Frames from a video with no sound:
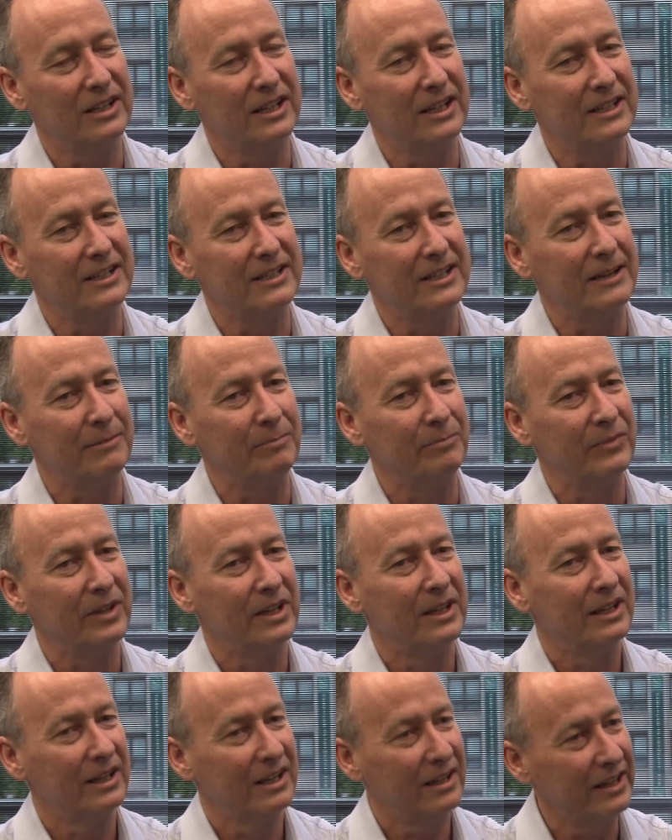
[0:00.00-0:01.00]
And
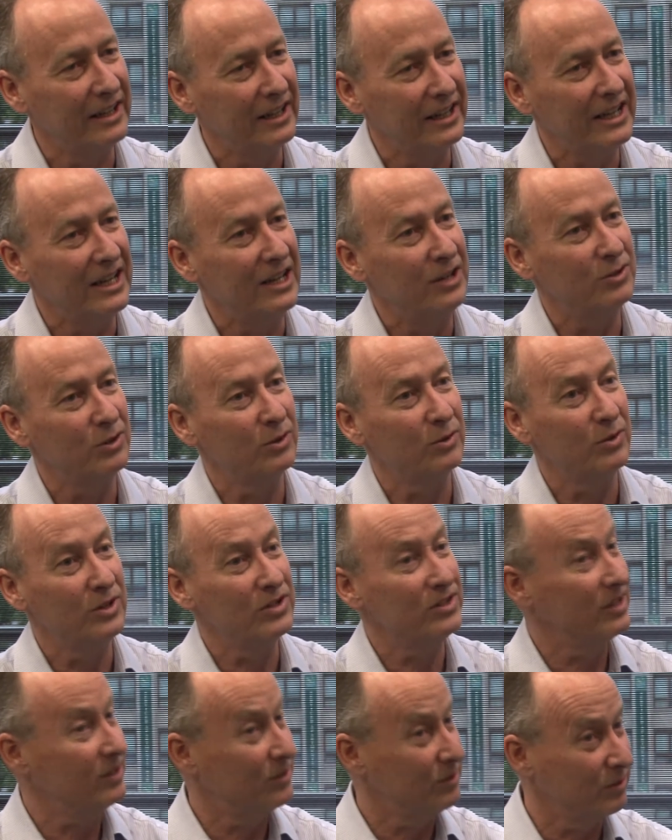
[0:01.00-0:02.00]
clearly, he took
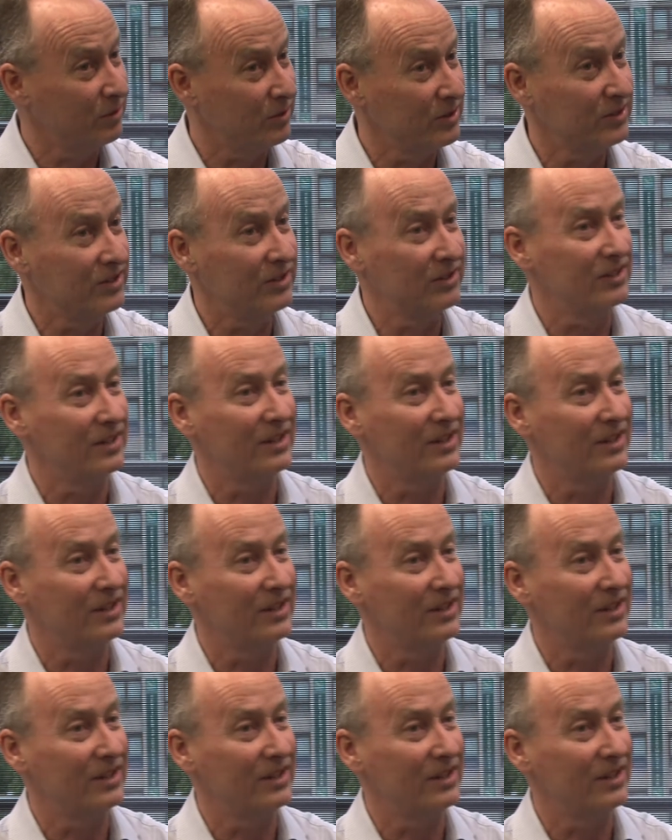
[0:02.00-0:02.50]
risk. He took risk in